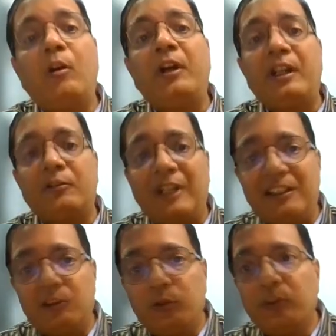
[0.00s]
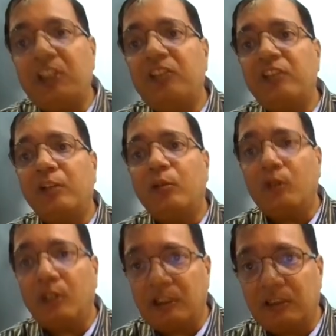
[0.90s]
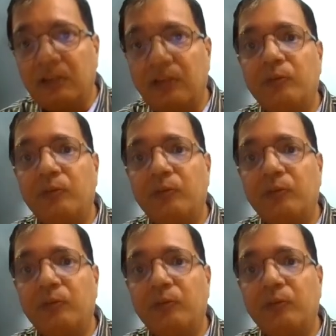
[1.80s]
wrong advice to key stakeholders,